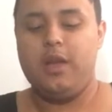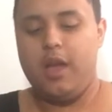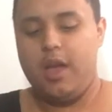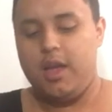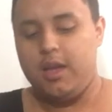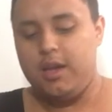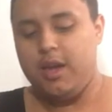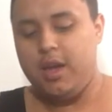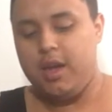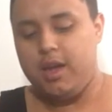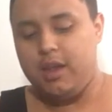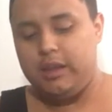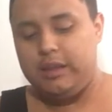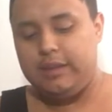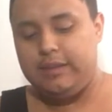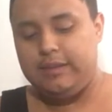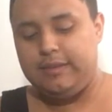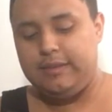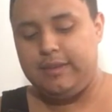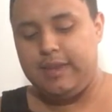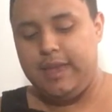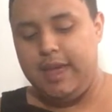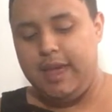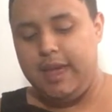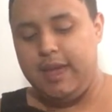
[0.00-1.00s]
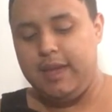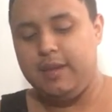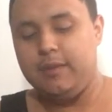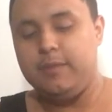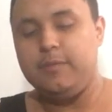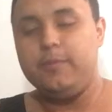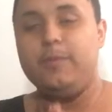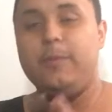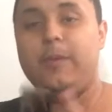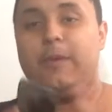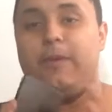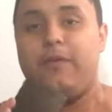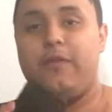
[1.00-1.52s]
I gotta say,
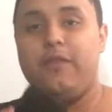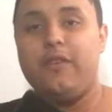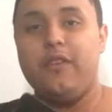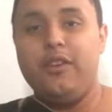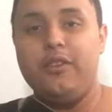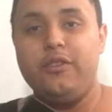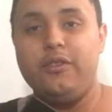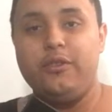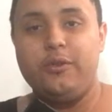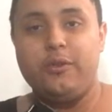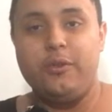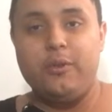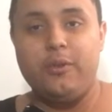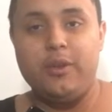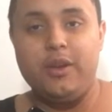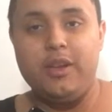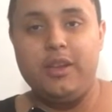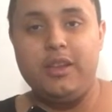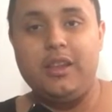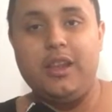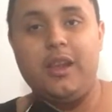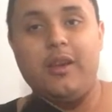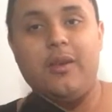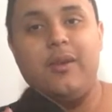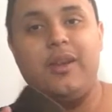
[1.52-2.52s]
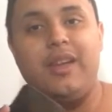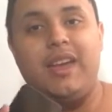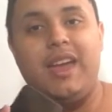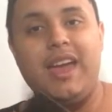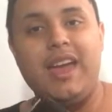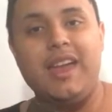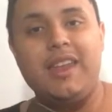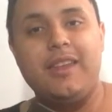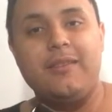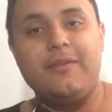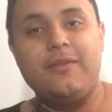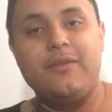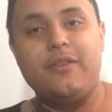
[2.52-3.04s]
the front screen, I already
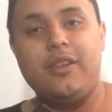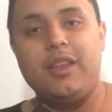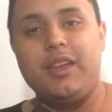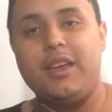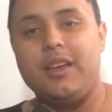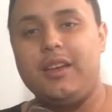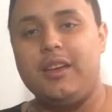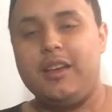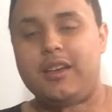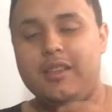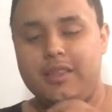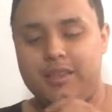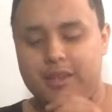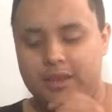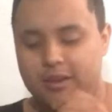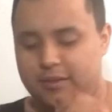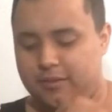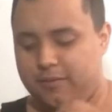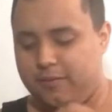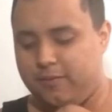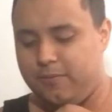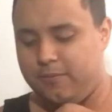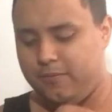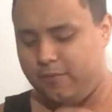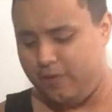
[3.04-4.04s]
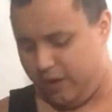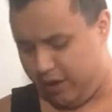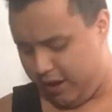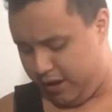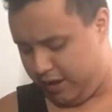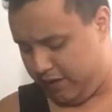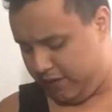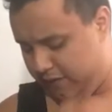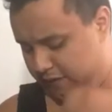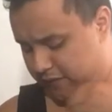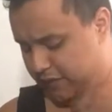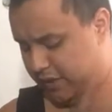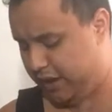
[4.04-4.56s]
had it for like, I think
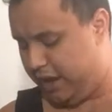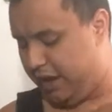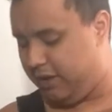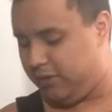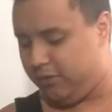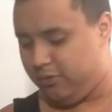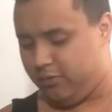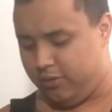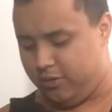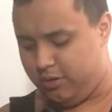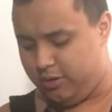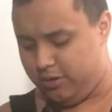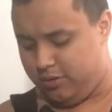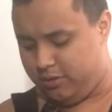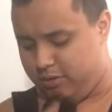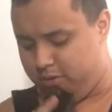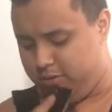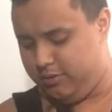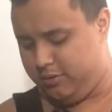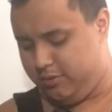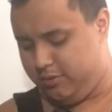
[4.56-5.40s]
5 days, hold on.